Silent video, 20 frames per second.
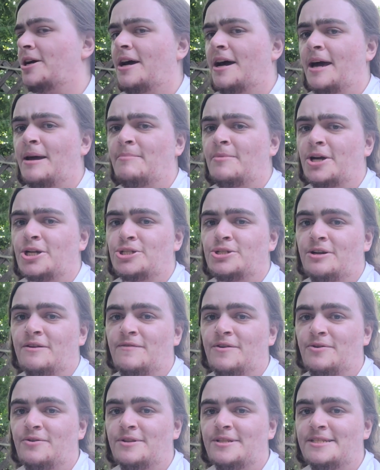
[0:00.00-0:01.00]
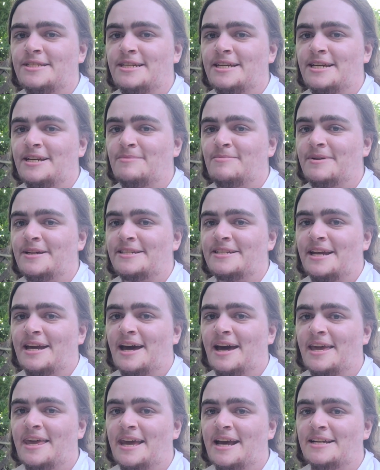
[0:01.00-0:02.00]
I'm not sure if you could see it because
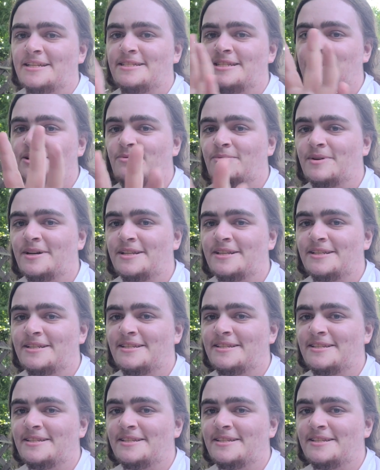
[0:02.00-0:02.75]
I can't see what